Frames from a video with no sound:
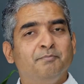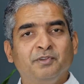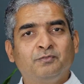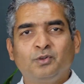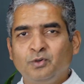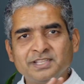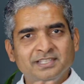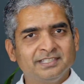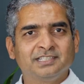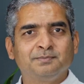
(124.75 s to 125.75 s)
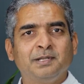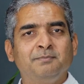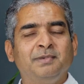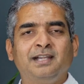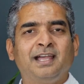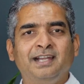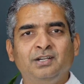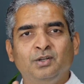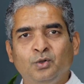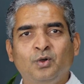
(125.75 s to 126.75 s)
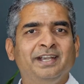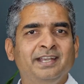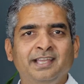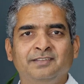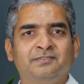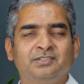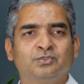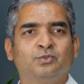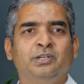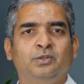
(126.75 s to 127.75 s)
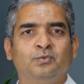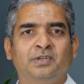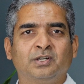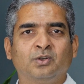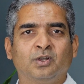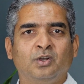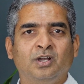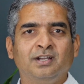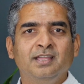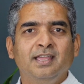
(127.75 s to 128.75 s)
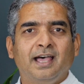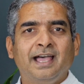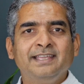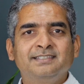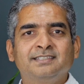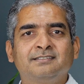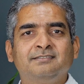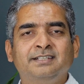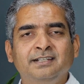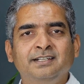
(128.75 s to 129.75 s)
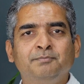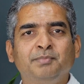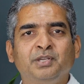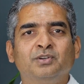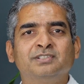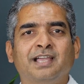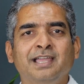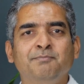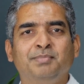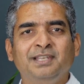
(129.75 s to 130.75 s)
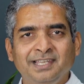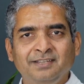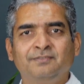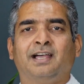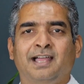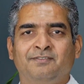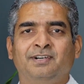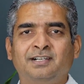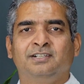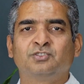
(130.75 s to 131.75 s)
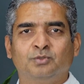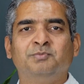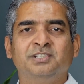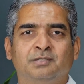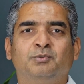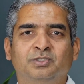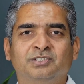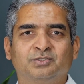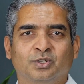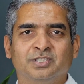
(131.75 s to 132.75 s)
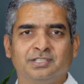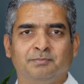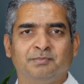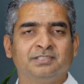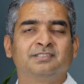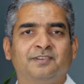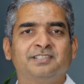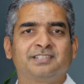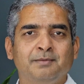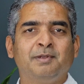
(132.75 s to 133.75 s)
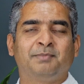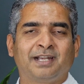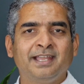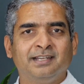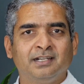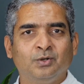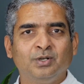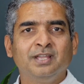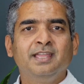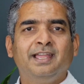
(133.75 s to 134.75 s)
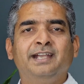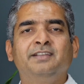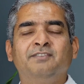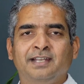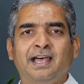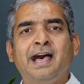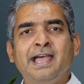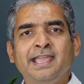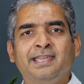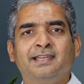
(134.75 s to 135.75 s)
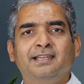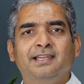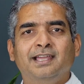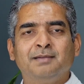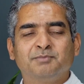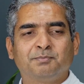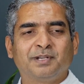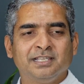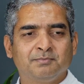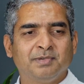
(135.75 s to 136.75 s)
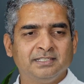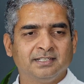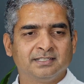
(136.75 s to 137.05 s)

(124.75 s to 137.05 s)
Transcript: Before doing this experiment, I had no idea if this is going to work or not. I just did it because I believed I have heard so much about this concept. This is the first time I'm trying it out. And even I am surprised by the